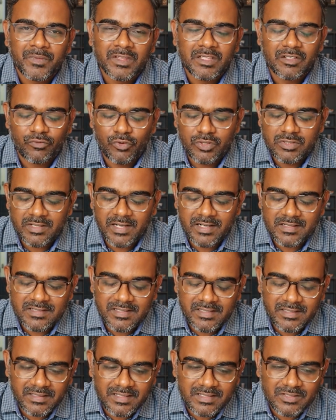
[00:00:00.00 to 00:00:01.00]
The fourth
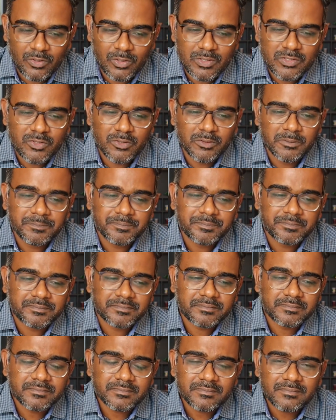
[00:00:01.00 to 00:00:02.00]
strategy is also
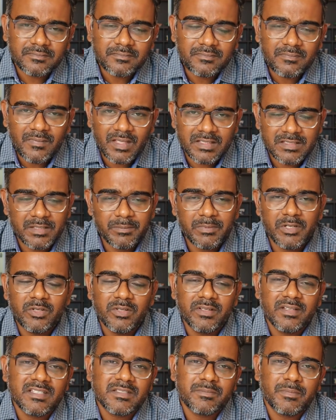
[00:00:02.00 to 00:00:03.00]
similar
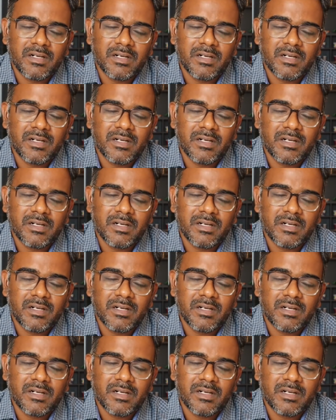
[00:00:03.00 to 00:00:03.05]
to this,